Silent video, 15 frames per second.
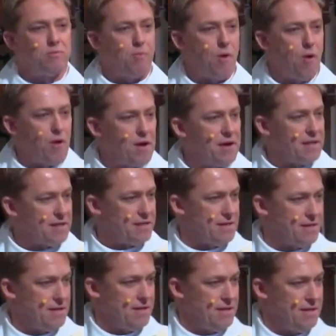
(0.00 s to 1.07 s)
point
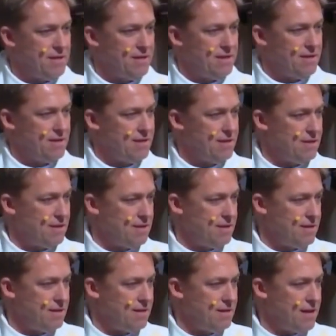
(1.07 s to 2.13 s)

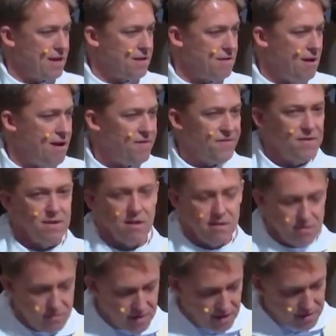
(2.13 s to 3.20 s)
that can often
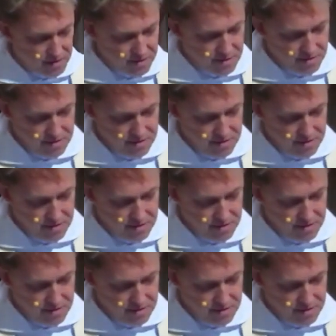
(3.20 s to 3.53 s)
elude us.